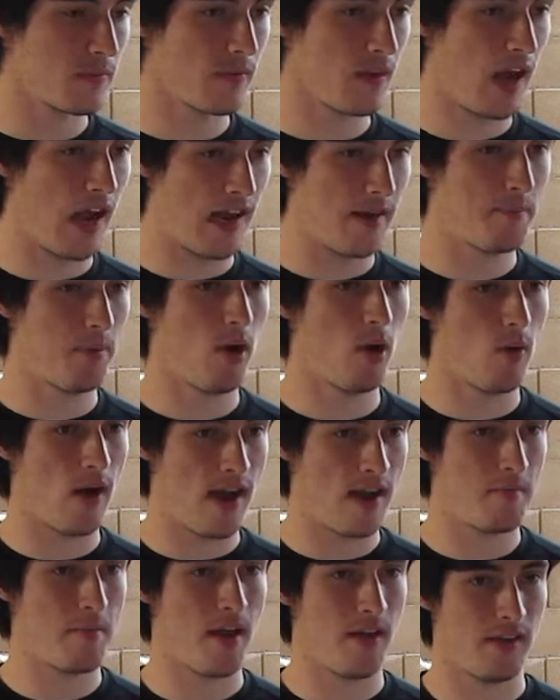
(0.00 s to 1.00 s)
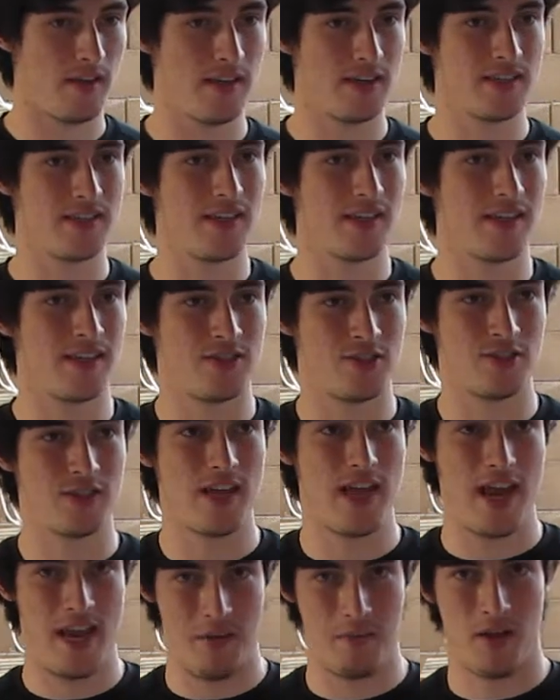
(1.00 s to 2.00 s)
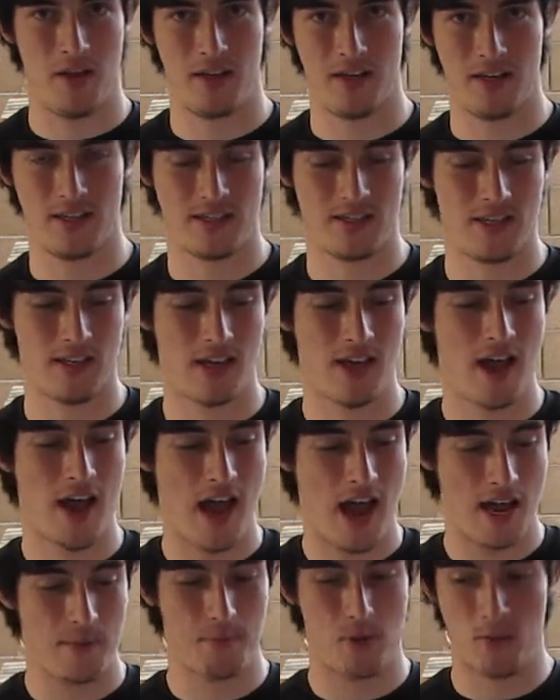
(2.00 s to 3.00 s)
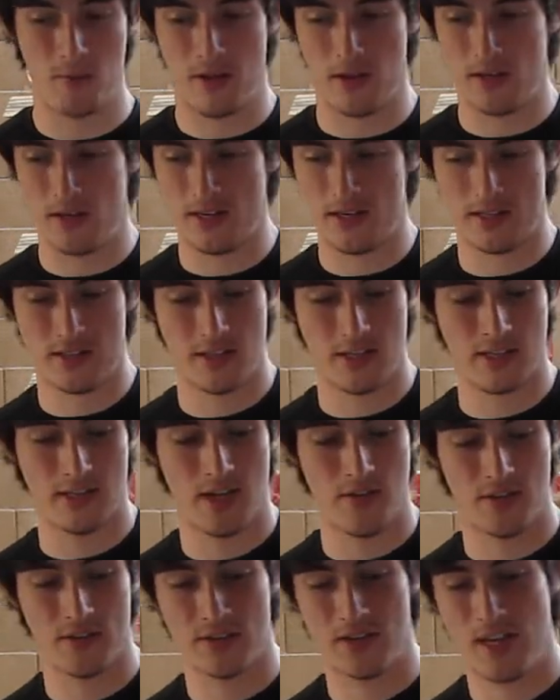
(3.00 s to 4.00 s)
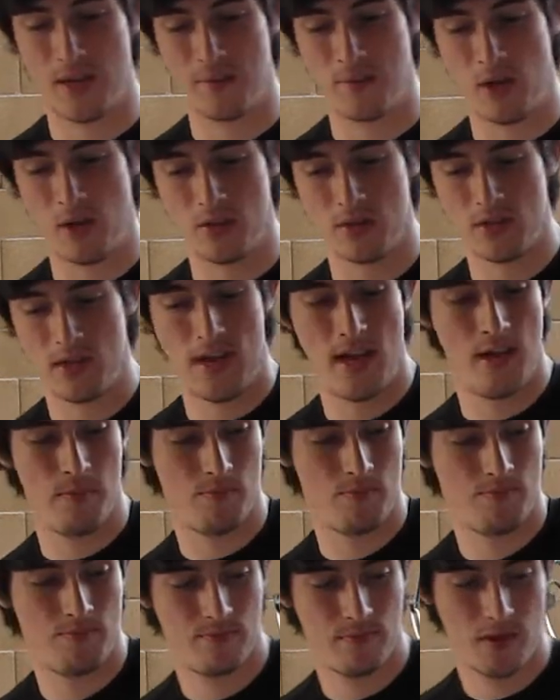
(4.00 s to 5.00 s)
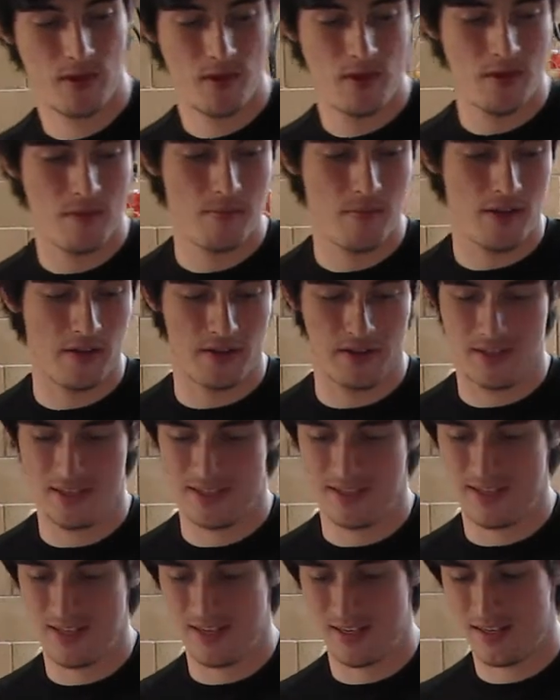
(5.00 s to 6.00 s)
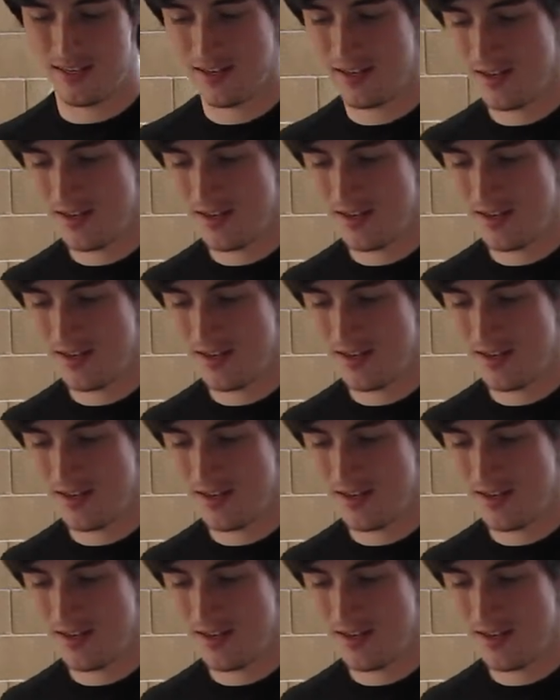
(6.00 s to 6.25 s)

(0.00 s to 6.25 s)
Hypoamelanistic is just amelanistic. Hypomelanistic is not the same, though, as amelanistic.